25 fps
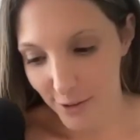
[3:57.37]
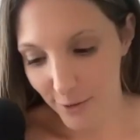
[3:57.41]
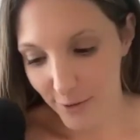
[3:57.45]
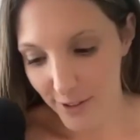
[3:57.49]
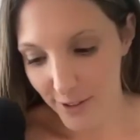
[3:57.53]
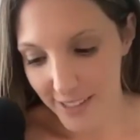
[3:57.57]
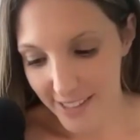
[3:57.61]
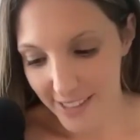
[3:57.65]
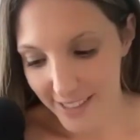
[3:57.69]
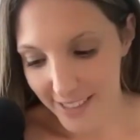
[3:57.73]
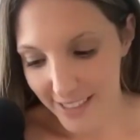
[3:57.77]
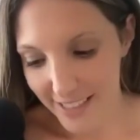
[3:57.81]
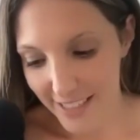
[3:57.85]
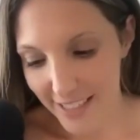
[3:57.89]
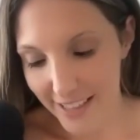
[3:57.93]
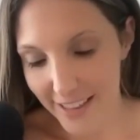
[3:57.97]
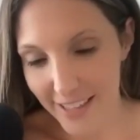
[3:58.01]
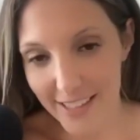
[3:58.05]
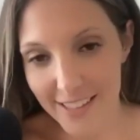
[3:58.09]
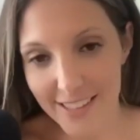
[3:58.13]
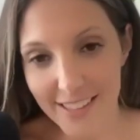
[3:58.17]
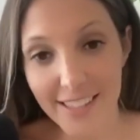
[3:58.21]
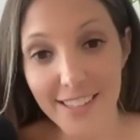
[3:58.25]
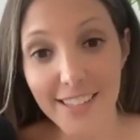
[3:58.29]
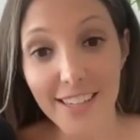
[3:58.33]
listening to
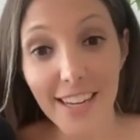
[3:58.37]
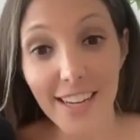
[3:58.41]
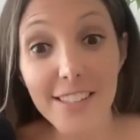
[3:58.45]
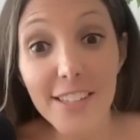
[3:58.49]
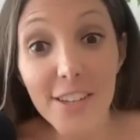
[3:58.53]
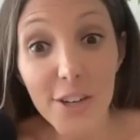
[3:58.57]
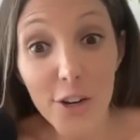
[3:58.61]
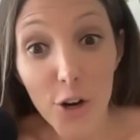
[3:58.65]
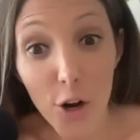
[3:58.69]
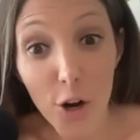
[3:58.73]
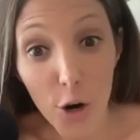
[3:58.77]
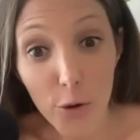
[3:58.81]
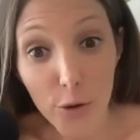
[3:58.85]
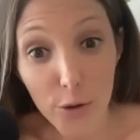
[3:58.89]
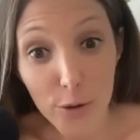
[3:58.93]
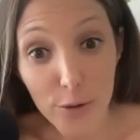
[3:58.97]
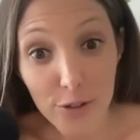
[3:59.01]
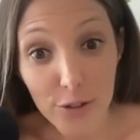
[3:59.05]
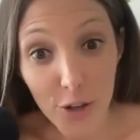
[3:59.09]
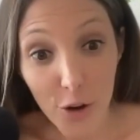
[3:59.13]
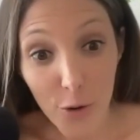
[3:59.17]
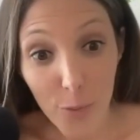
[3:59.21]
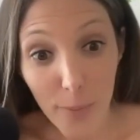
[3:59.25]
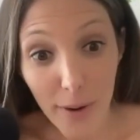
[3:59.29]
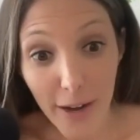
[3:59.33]
this that doesn't know you
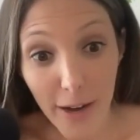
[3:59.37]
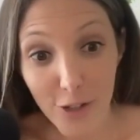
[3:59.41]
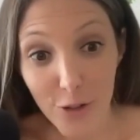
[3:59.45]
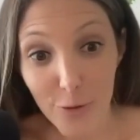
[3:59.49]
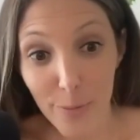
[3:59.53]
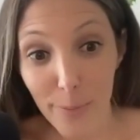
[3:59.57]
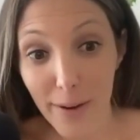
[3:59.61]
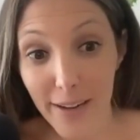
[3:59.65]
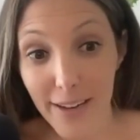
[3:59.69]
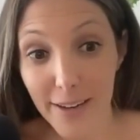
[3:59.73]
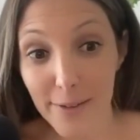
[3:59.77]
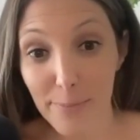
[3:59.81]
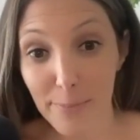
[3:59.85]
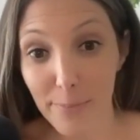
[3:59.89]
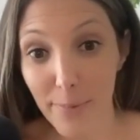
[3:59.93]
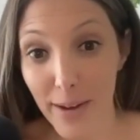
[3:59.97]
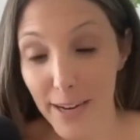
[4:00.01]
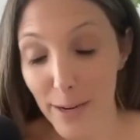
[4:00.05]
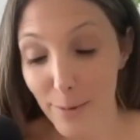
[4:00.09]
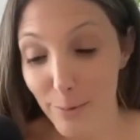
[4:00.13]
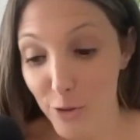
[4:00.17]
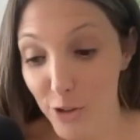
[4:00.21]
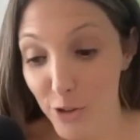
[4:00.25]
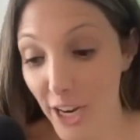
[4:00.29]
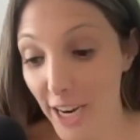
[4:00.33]
so much, sure. my my
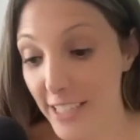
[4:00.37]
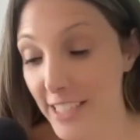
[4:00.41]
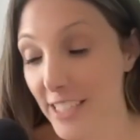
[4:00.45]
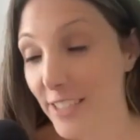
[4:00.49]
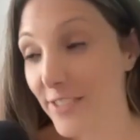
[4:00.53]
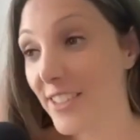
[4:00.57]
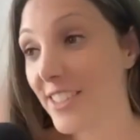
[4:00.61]
objective